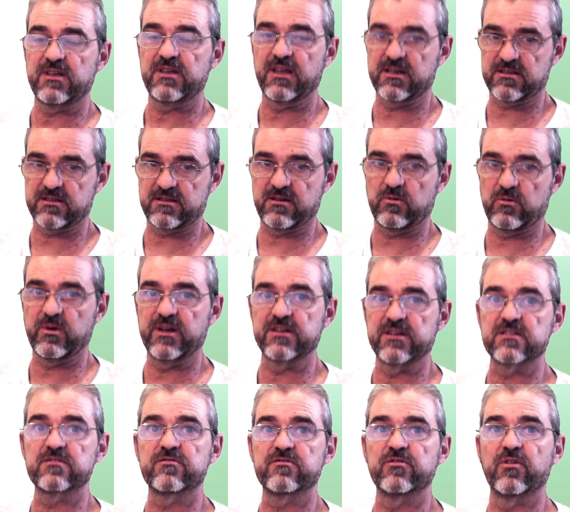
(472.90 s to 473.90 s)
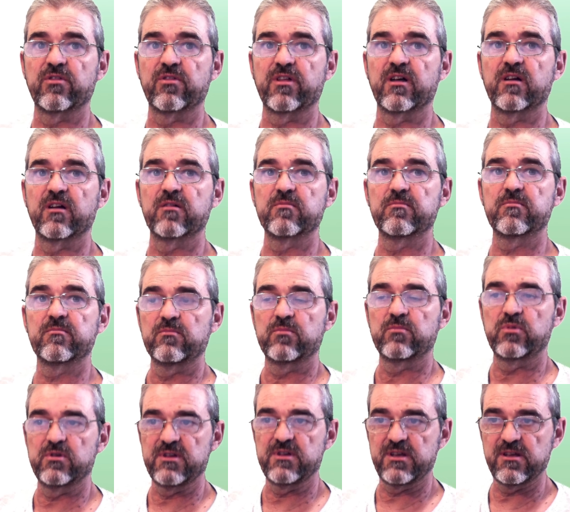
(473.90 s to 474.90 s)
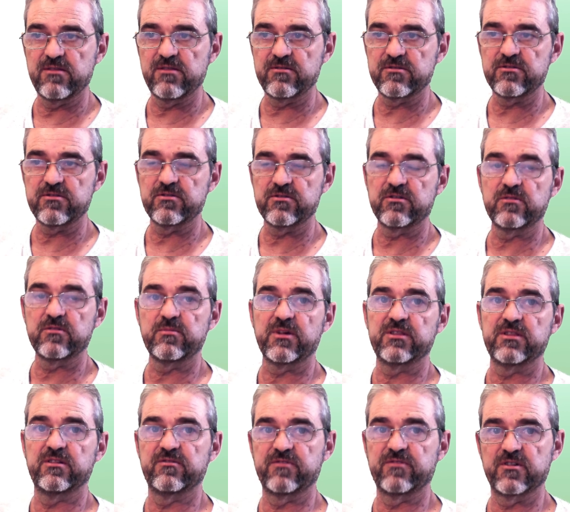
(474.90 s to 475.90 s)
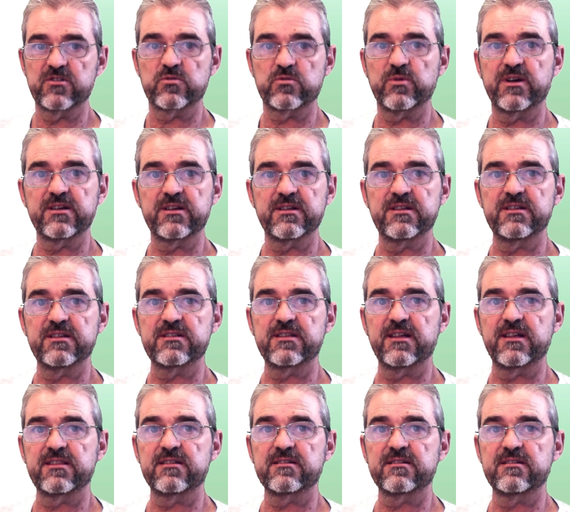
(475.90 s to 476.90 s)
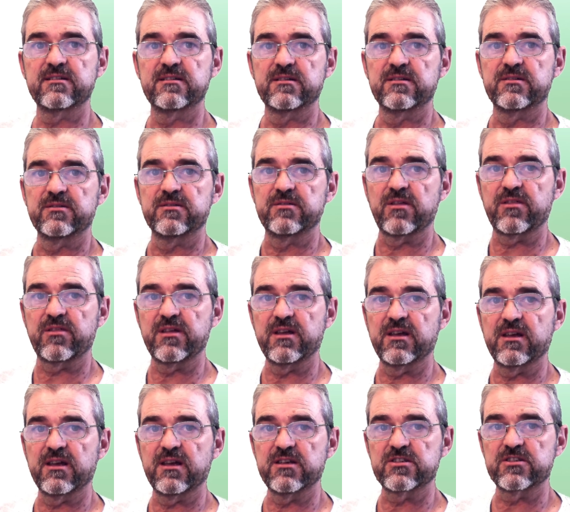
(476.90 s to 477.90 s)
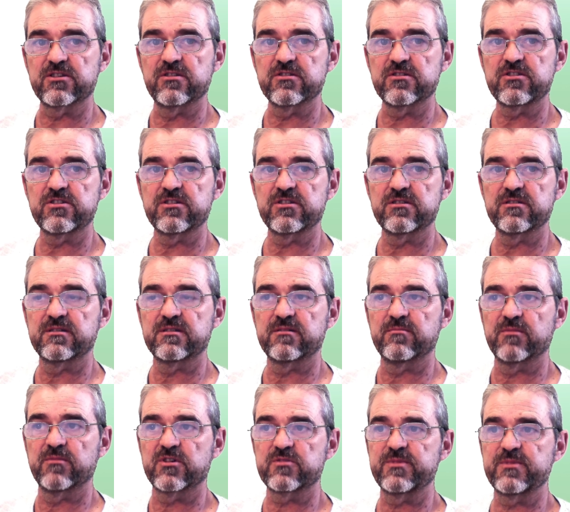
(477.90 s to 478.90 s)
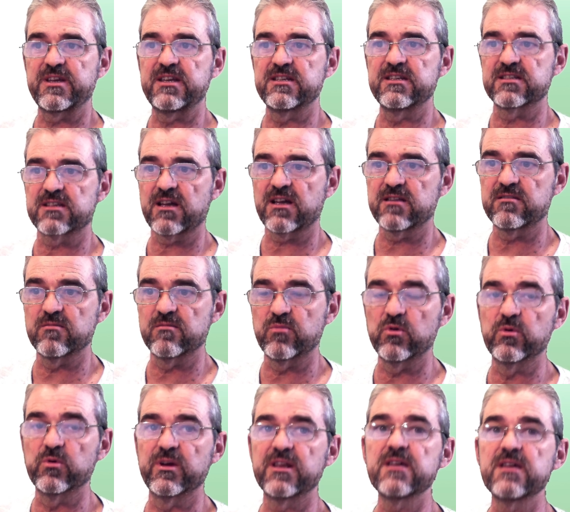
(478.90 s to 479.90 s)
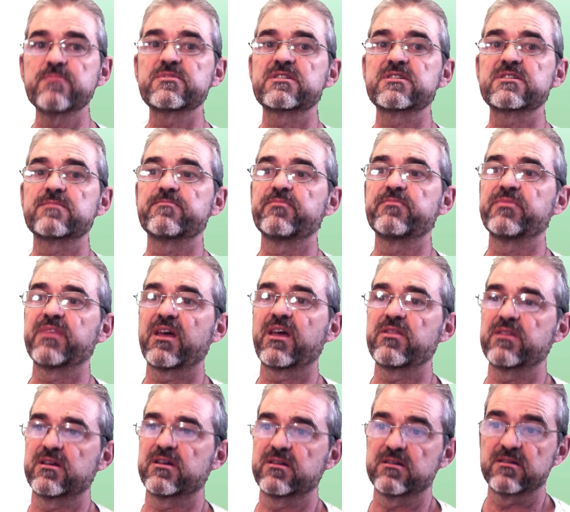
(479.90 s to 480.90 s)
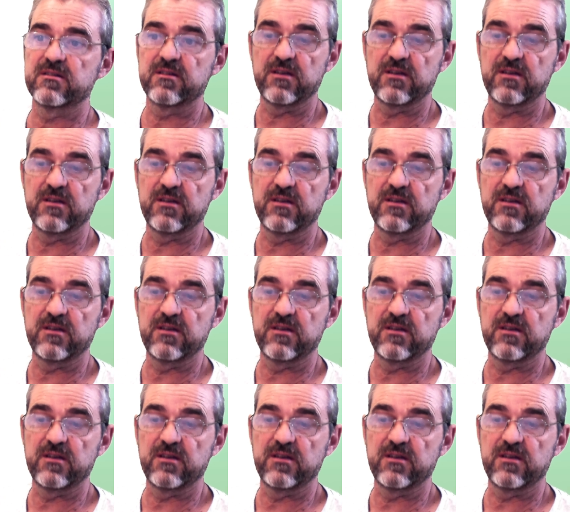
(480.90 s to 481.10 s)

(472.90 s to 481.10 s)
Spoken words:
extra ones for the polyhedron, but the first one is that the thing I search must be inside the blue ellipse, and then